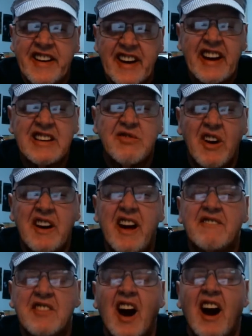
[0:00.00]
He's one of
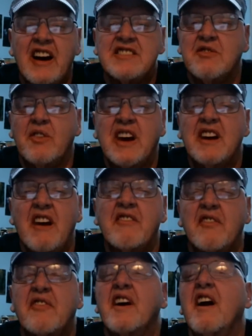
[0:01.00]
them guys that we can
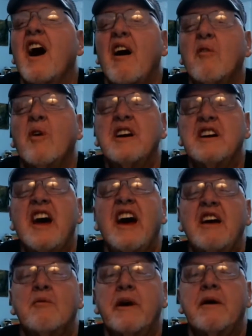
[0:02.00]
never figure out what
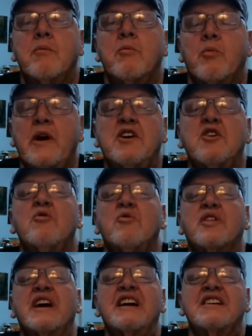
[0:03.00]
day we do
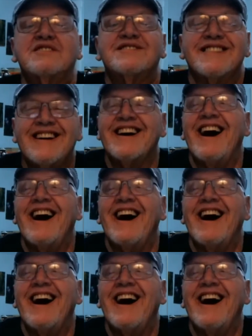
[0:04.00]
things.